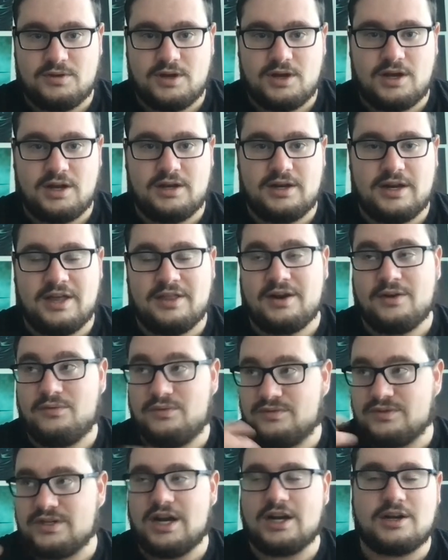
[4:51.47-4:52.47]
now that
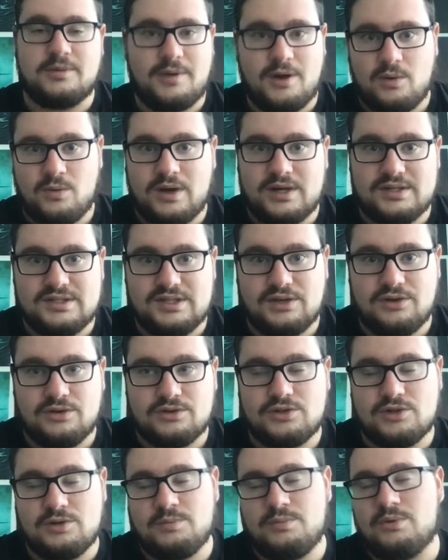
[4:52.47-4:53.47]
we've talked about why
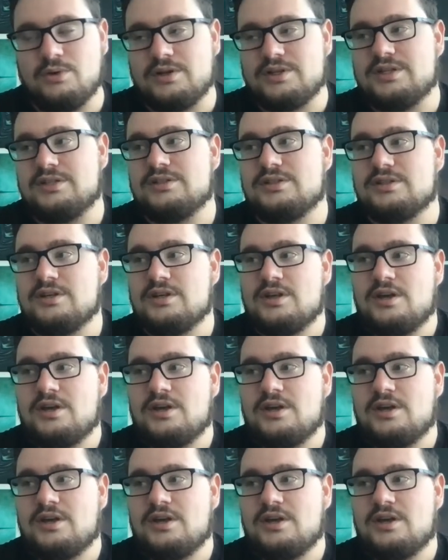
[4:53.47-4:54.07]
secrets are important,